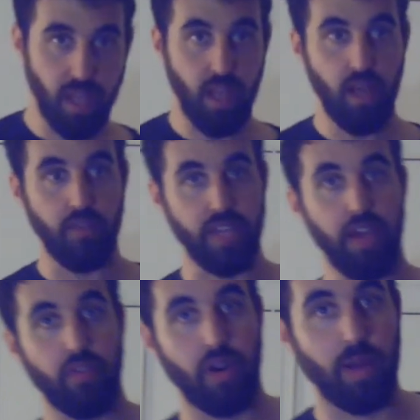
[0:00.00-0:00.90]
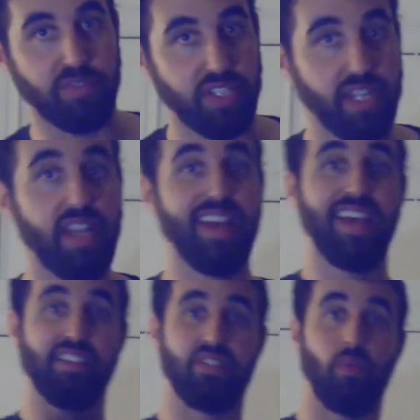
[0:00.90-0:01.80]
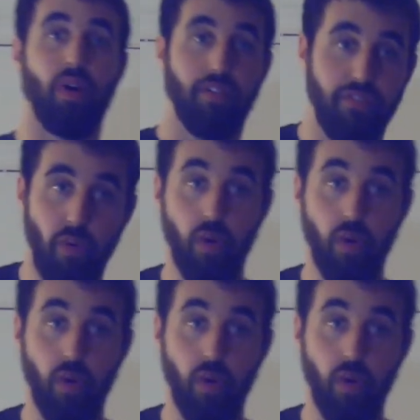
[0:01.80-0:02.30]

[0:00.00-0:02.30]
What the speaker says: The other option is the 1-4,